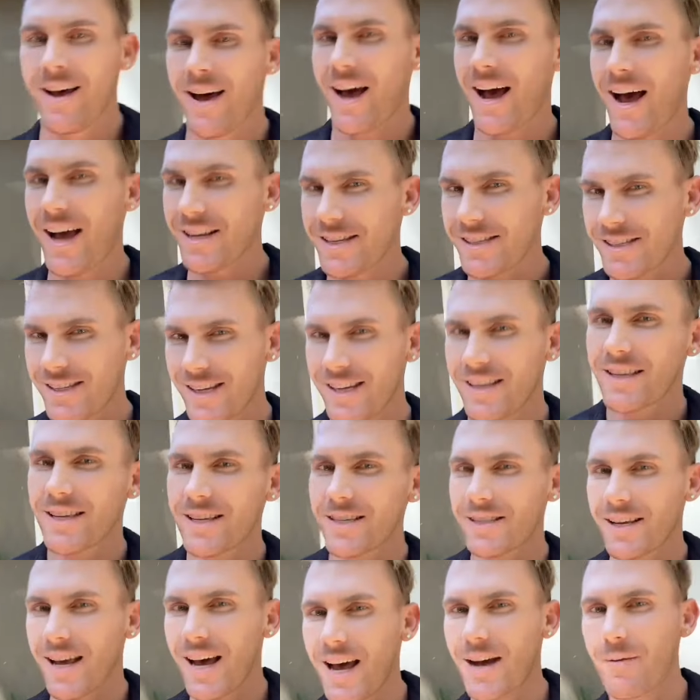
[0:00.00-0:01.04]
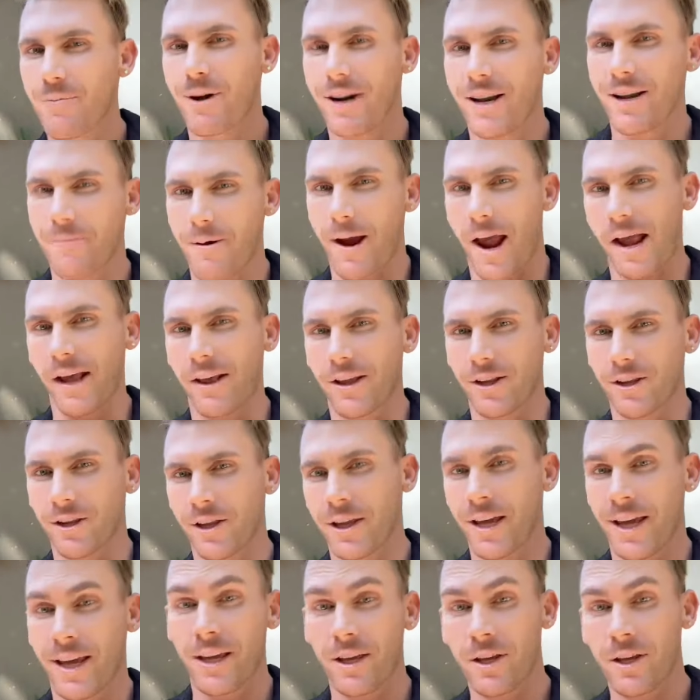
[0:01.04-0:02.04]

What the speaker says: I see this guy pretty regularly.